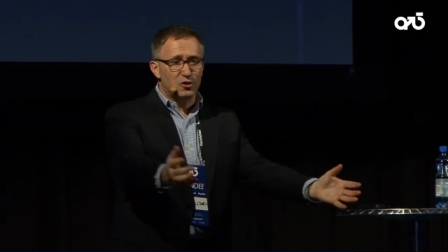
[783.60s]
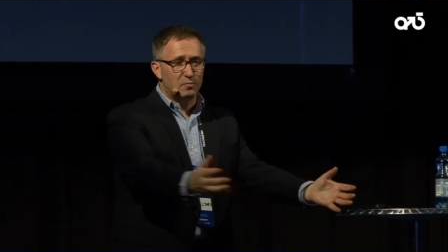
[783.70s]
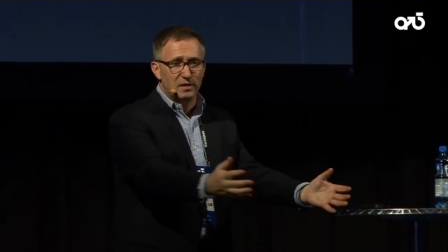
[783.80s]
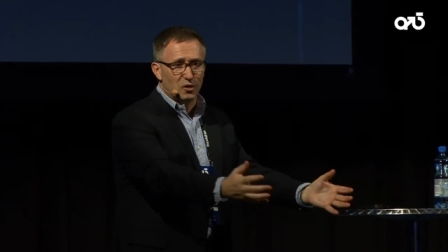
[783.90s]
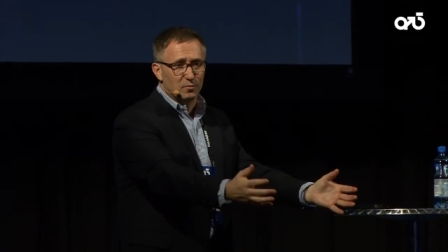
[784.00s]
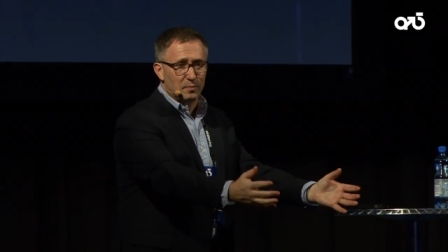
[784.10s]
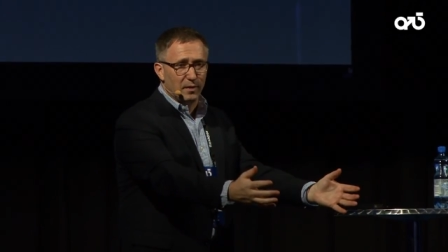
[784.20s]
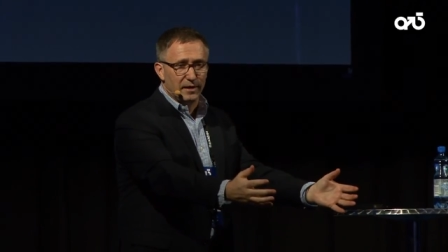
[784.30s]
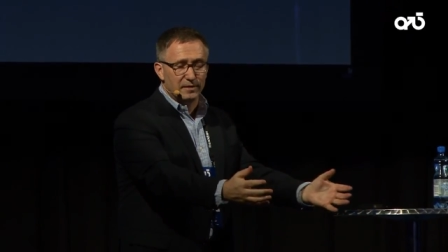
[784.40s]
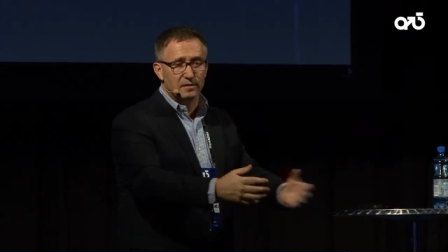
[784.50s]
just be some
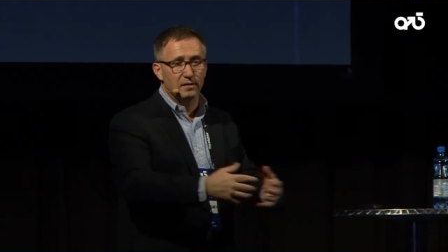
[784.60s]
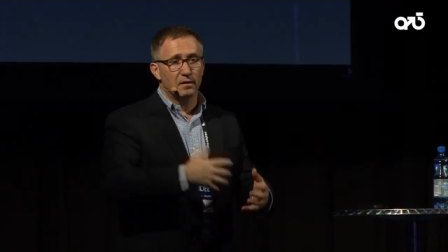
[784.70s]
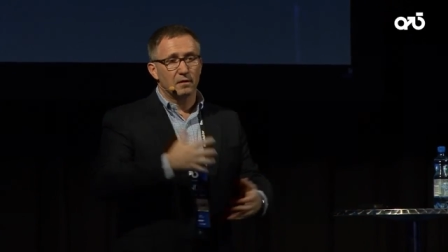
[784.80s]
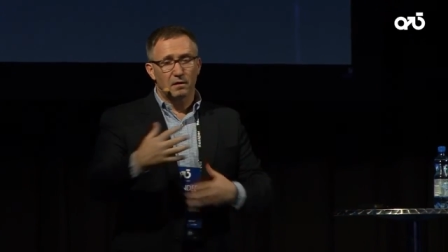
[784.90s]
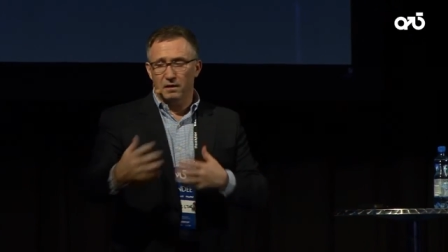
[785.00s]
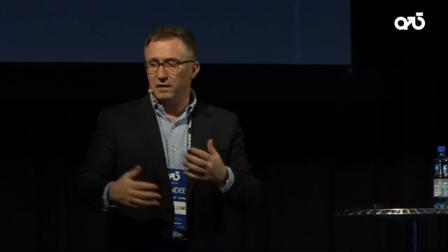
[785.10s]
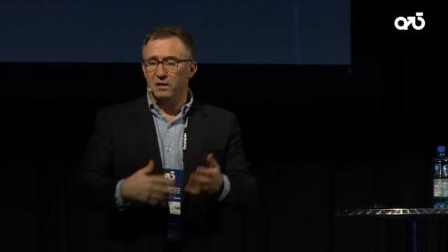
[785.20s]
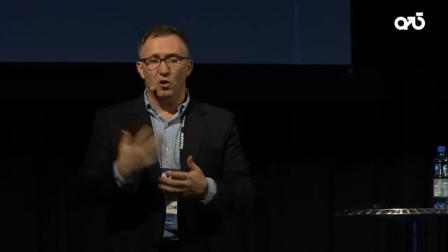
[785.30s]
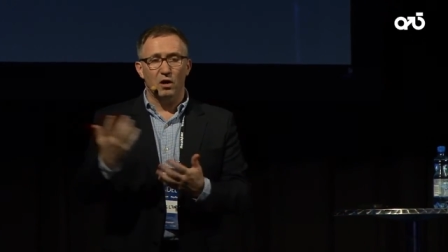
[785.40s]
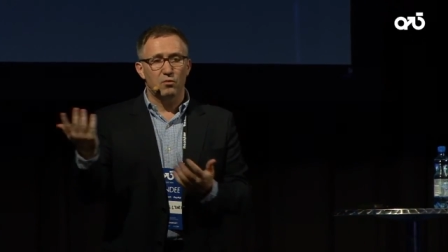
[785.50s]
space, and
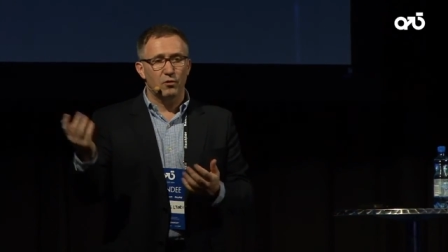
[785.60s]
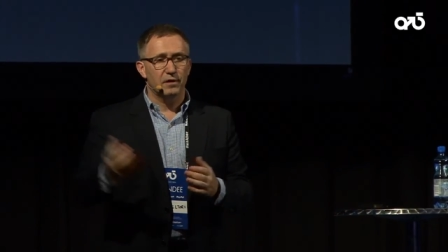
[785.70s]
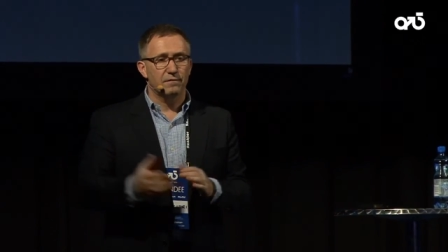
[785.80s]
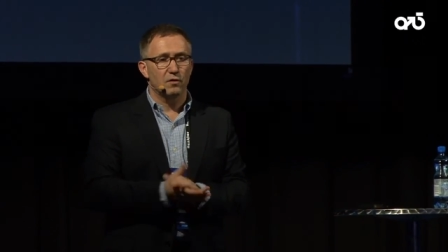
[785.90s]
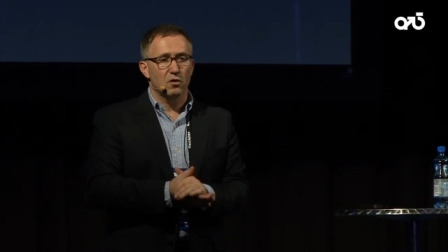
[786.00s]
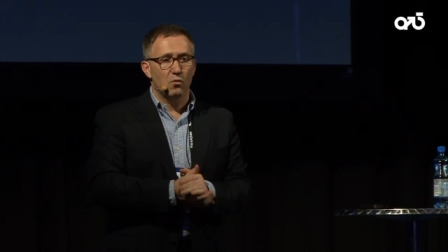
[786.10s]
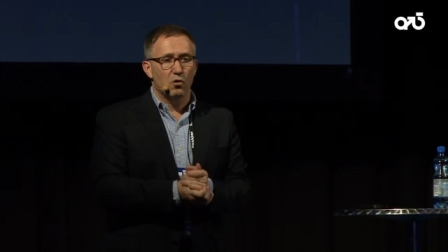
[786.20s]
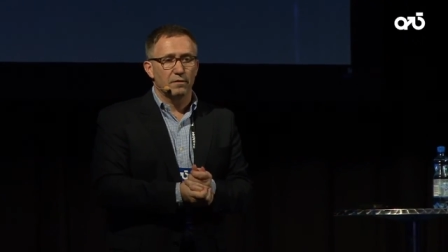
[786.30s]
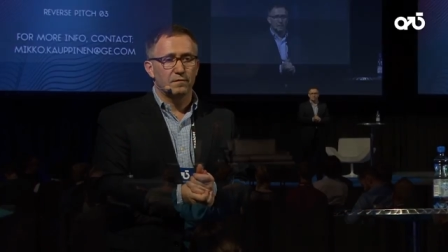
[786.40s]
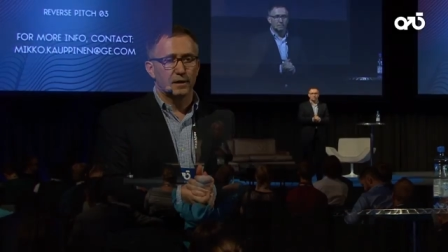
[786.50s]
then collaborate furthermore if